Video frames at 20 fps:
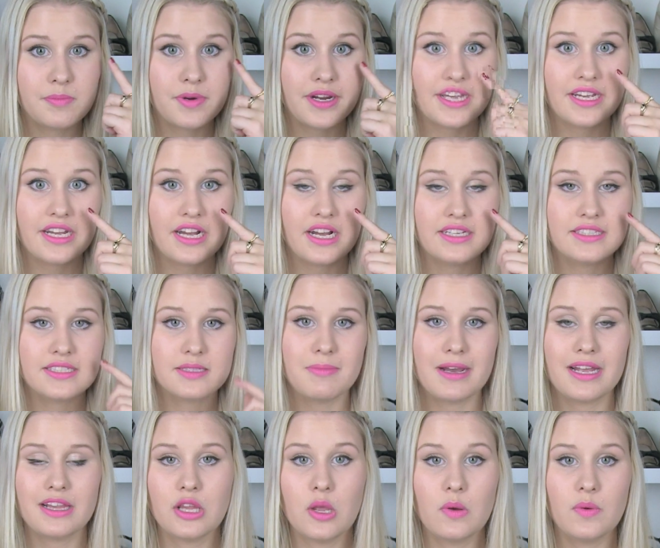Bring it under
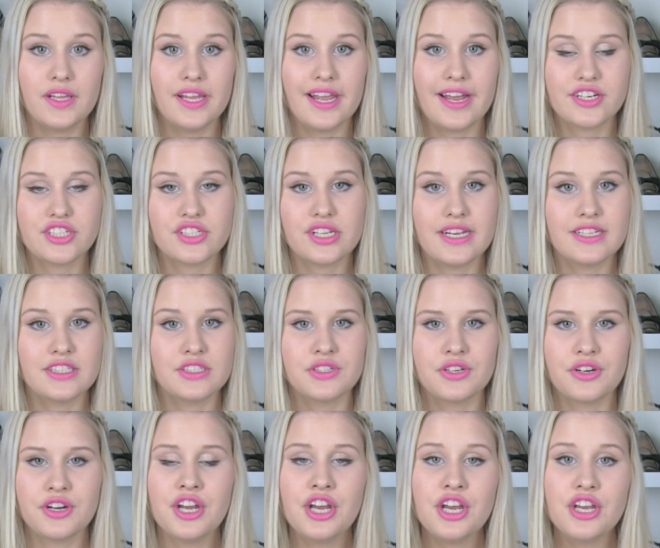my lower lash line.
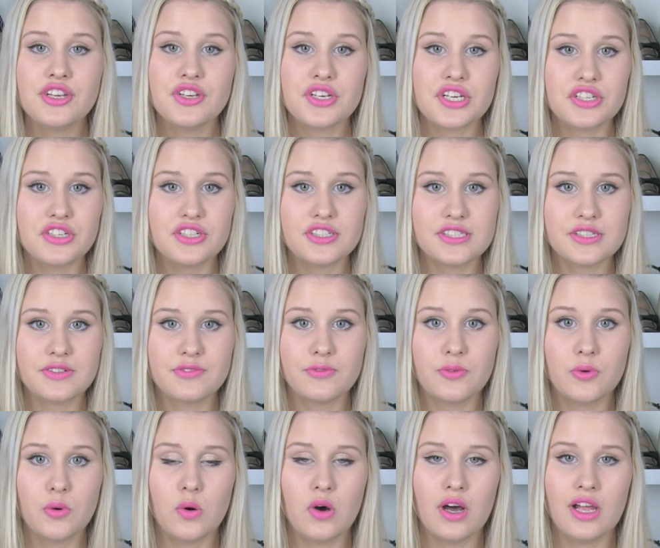So you can use it
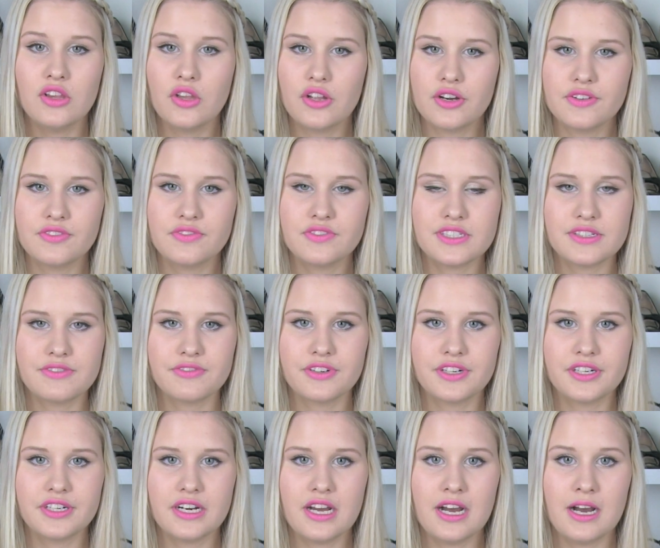for a lot of
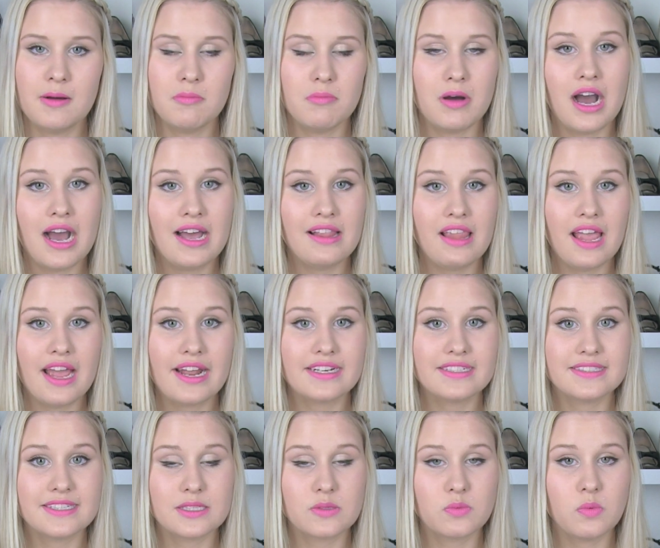different
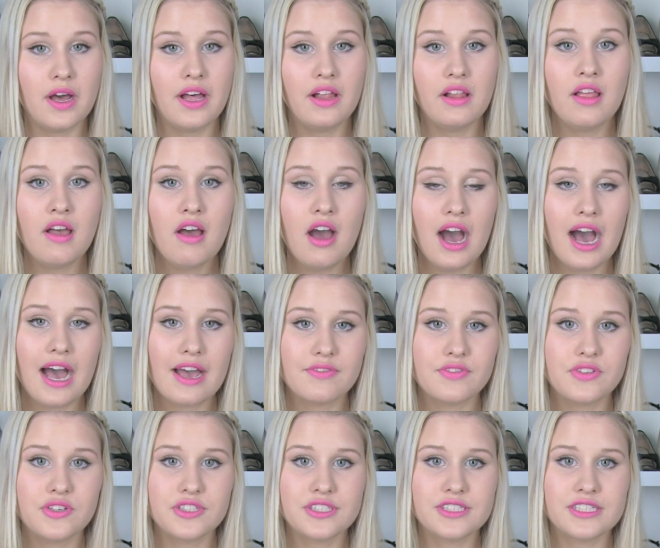eyeliners as well.
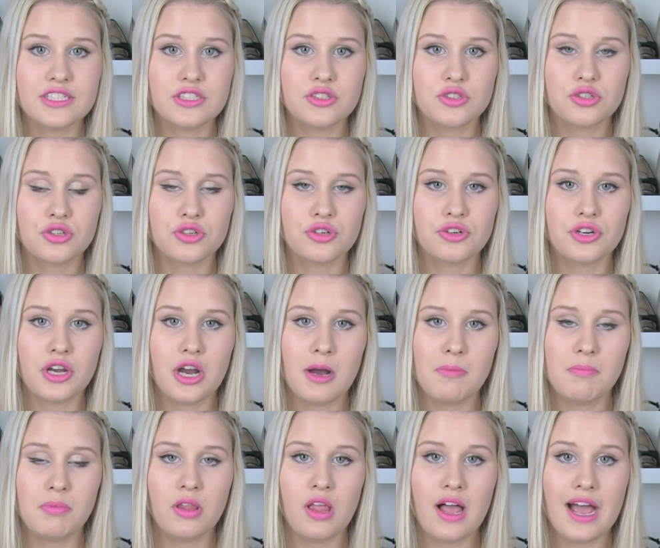I've used it to
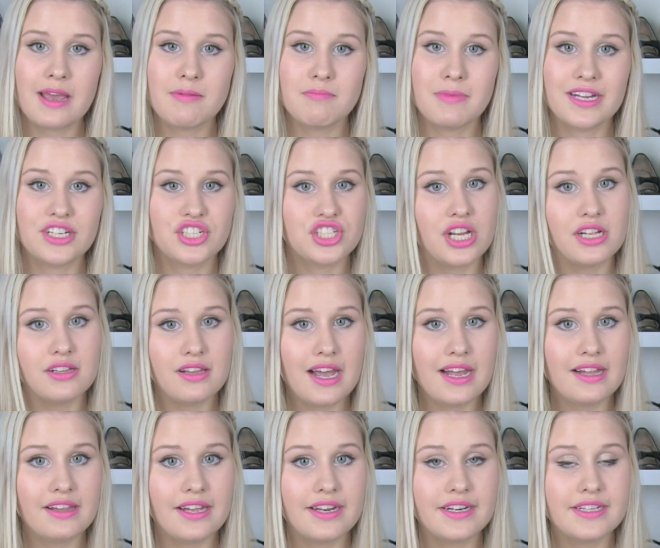apply my gel
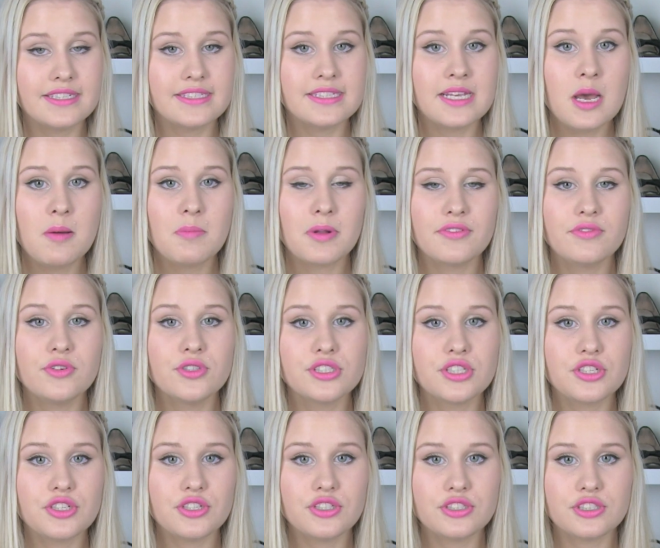eyeliners, but I've
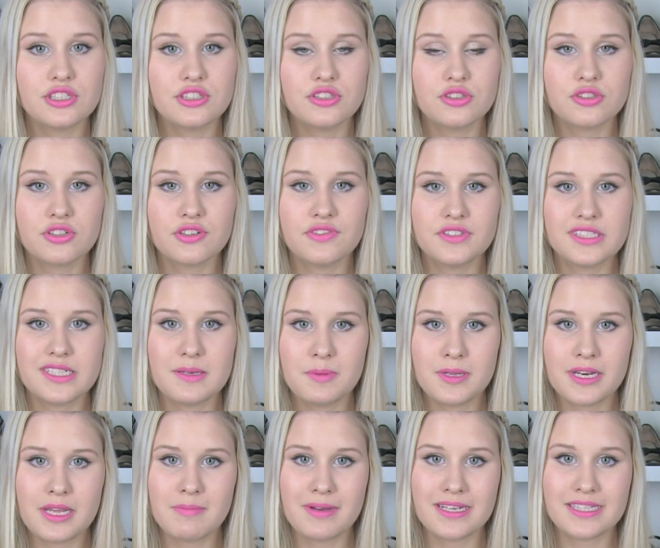also used it to sort of
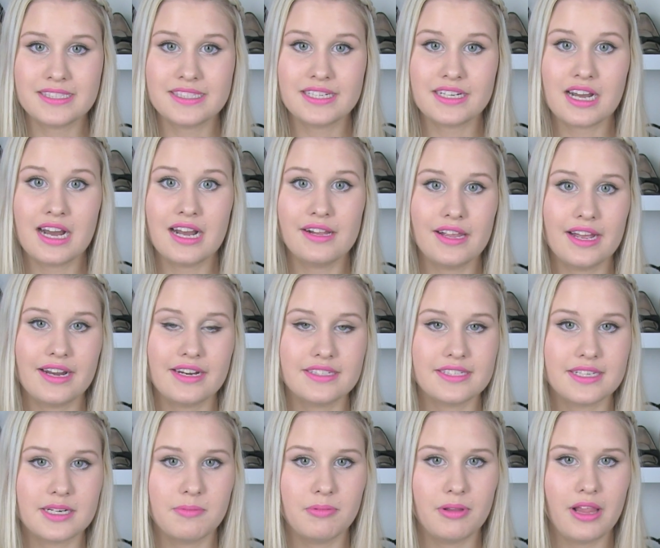dip it in my stick
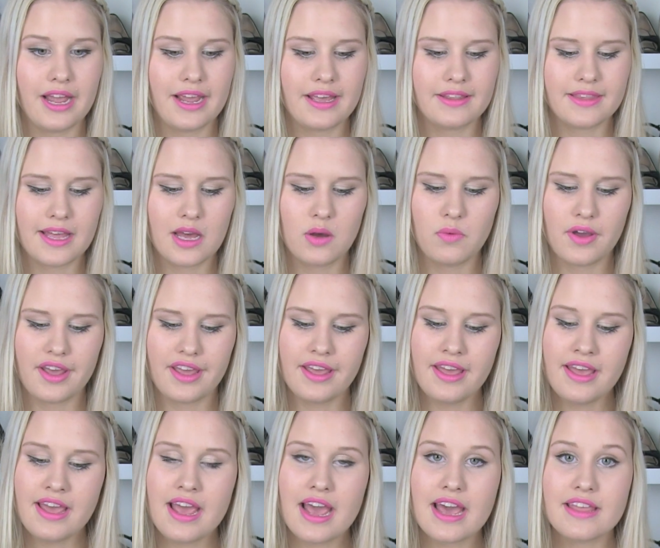eyeliners and apply it that way.